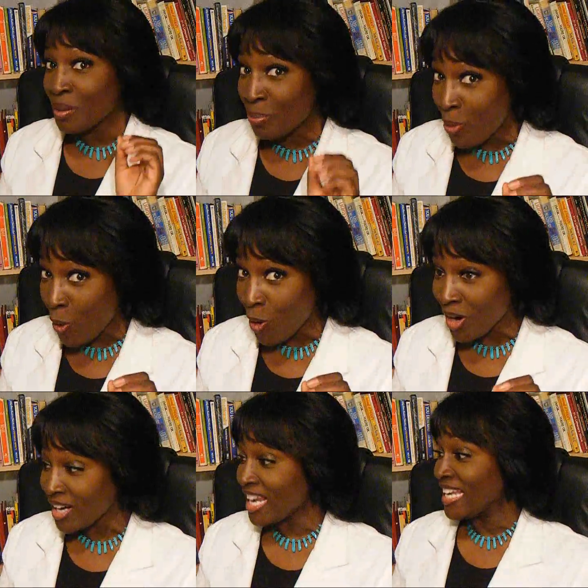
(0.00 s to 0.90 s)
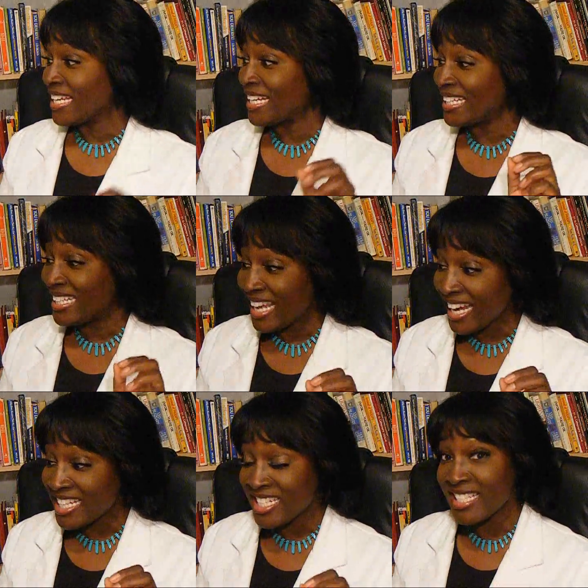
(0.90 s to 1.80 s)
support,
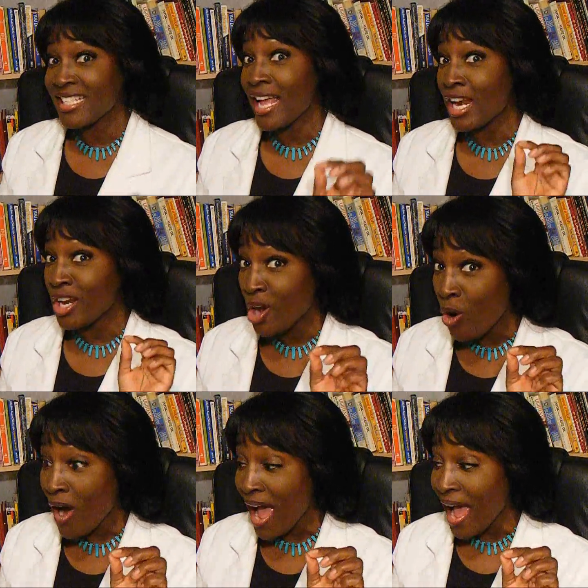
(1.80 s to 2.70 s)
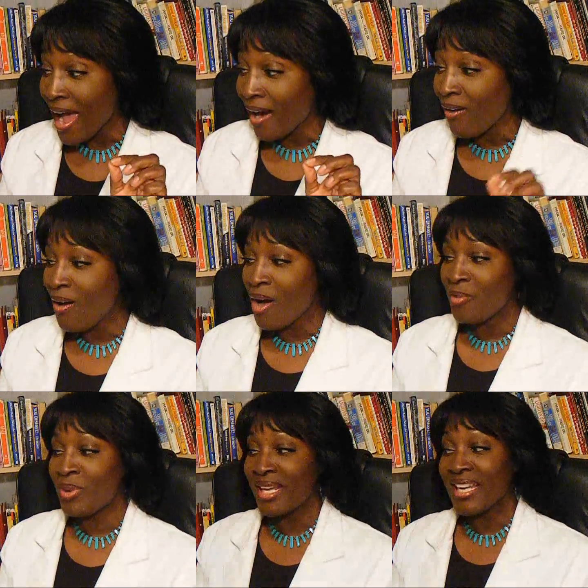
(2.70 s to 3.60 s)
connections, and
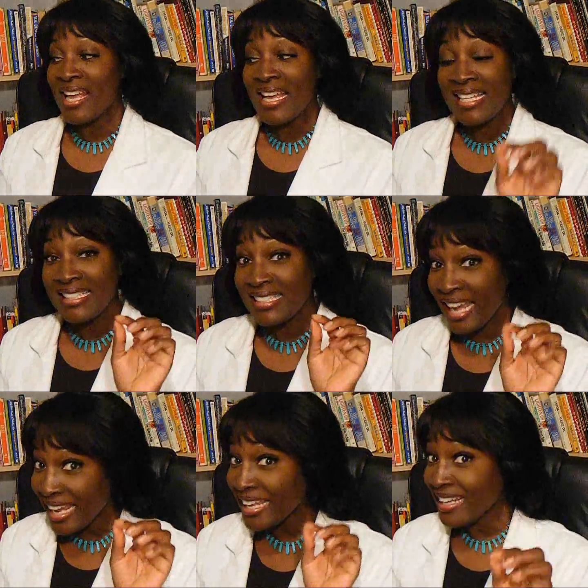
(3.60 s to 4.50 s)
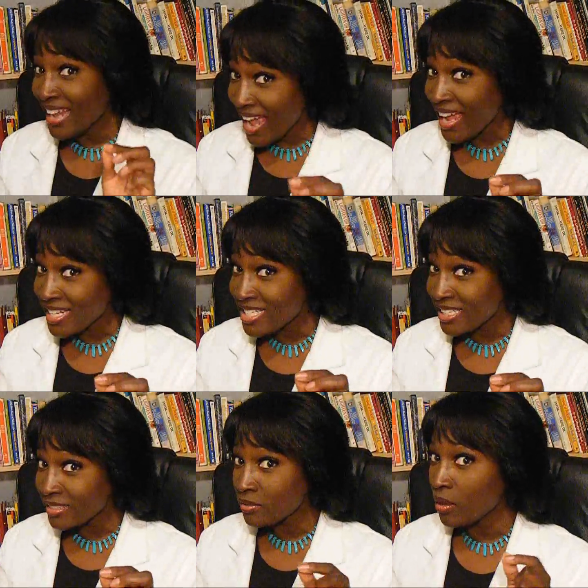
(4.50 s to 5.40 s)
know-how, but taking
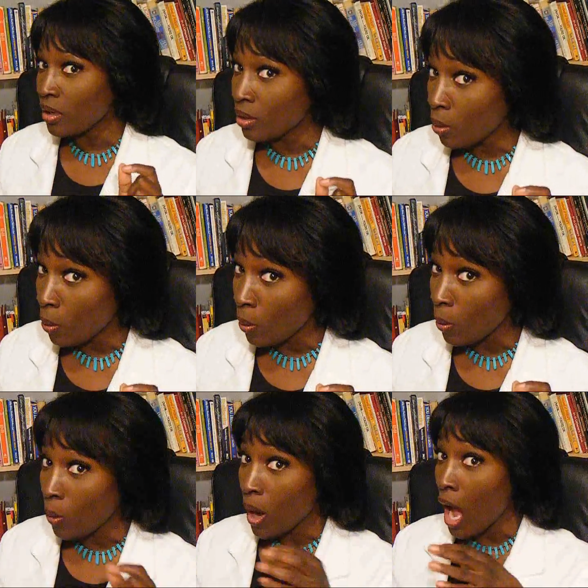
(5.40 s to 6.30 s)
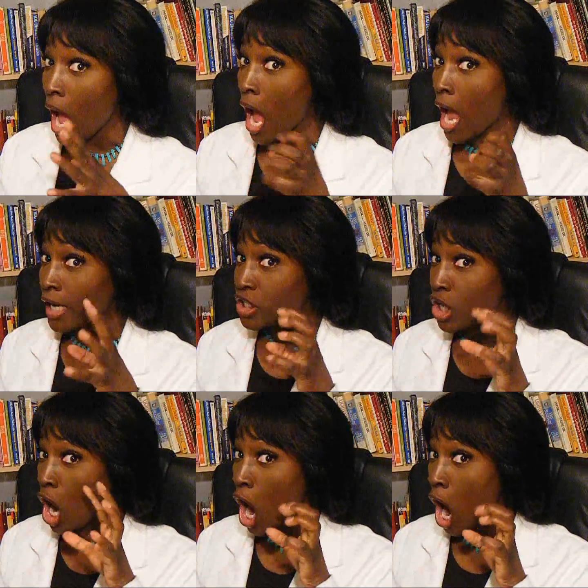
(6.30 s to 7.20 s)
action, hello,
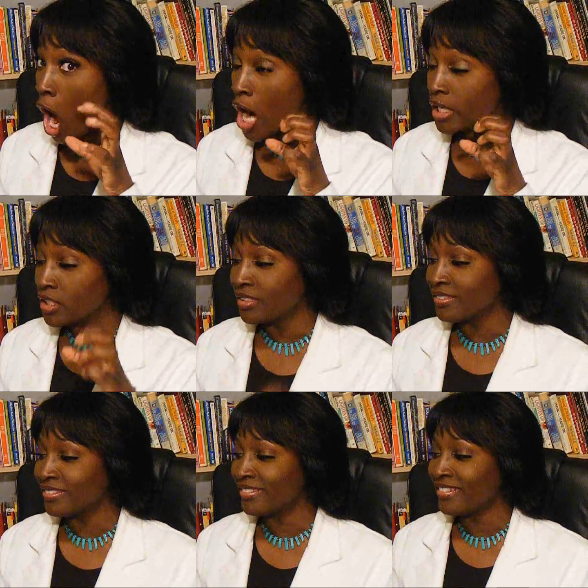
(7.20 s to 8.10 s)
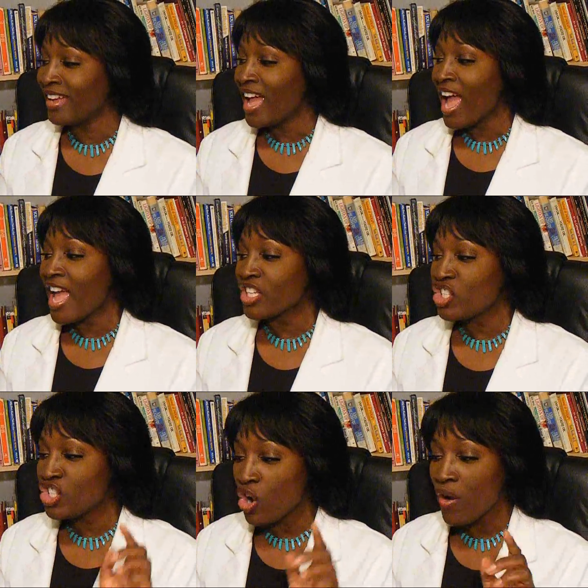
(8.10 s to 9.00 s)
action,
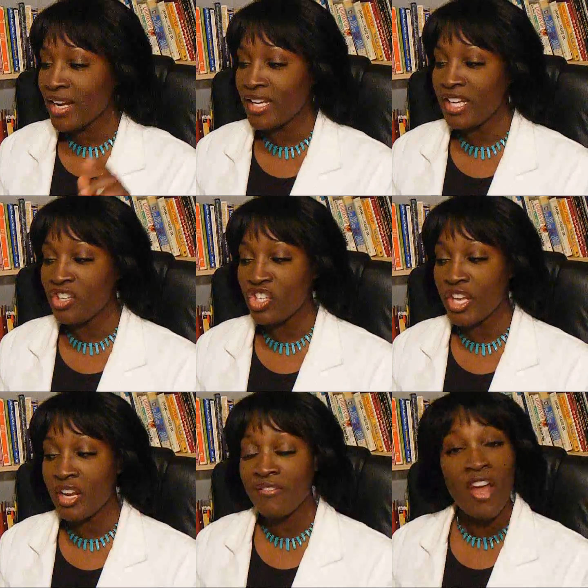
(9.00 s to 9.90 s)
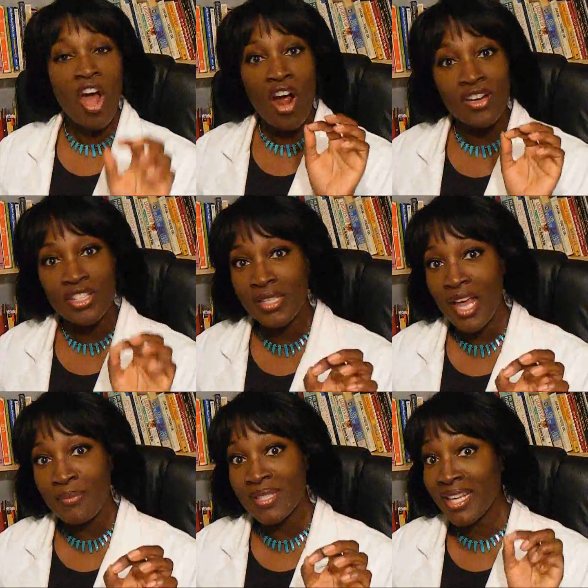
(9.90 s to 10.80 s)
and showing initiative are
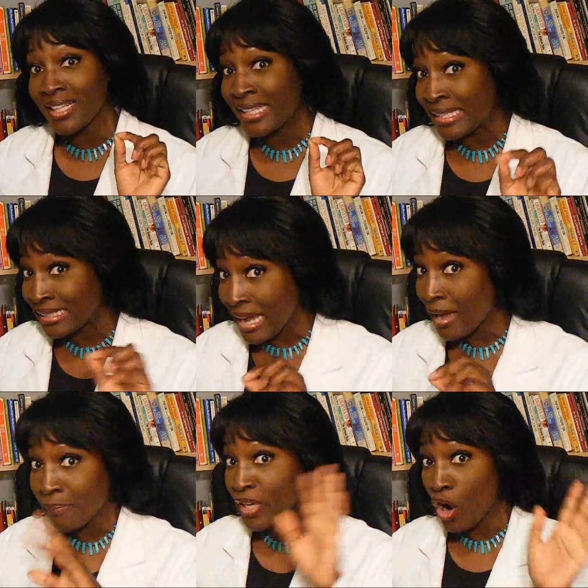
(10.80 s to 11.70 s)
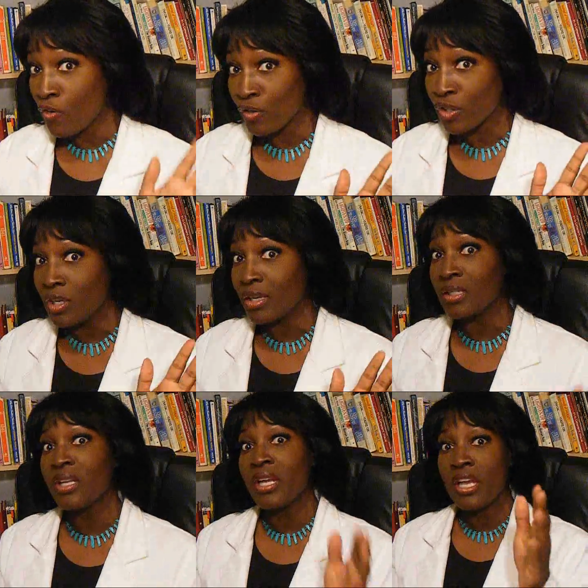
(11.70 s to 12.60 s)
steps that cannot be
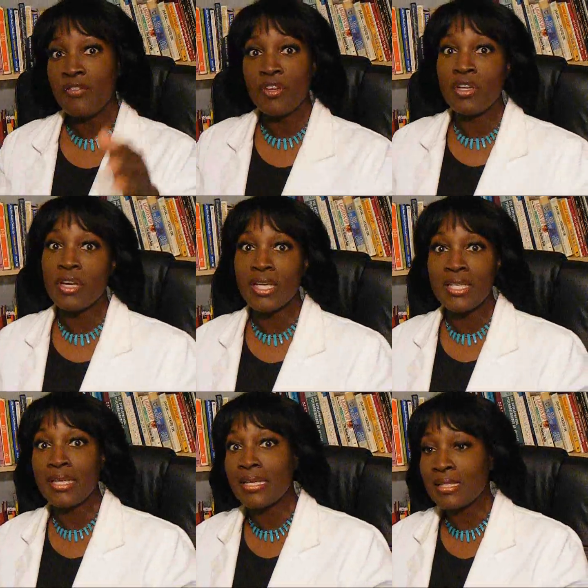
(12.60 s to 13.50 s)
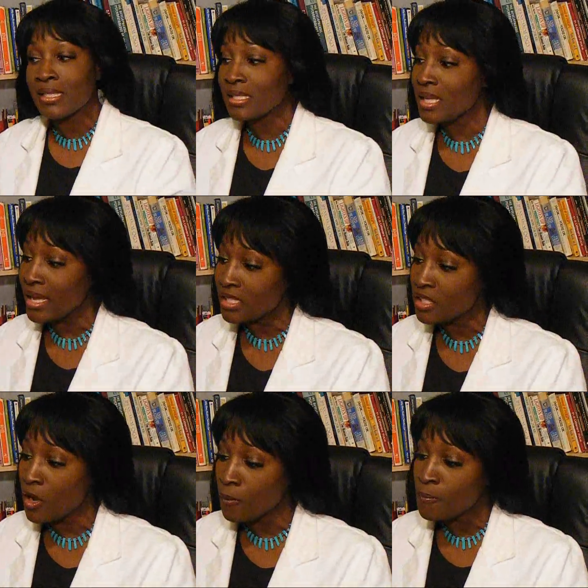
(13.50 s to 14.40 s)
overlooked if you're looking to get
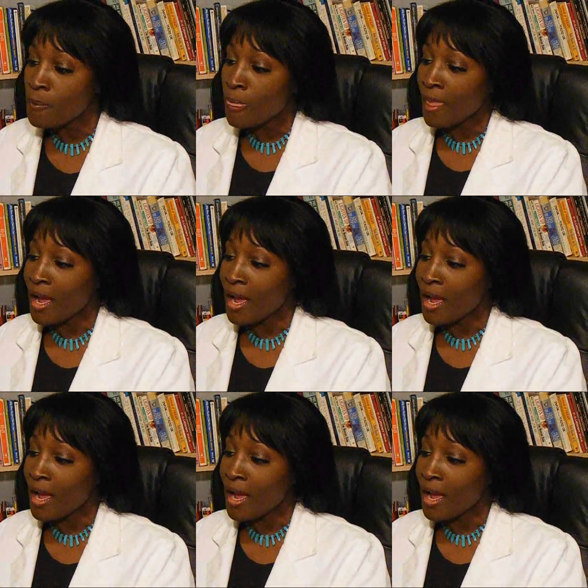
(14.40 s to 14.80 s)
success. So